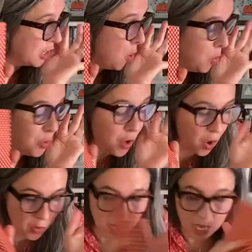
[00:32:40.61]
Oh
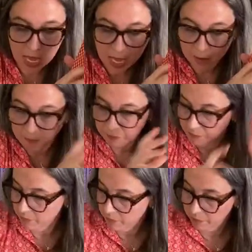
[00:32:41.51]
no.
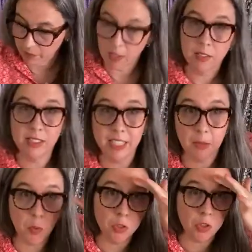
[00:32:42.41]
Sticky
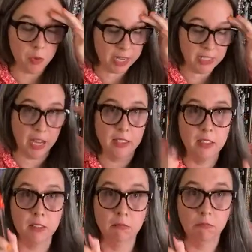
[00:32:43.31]
board to the right size.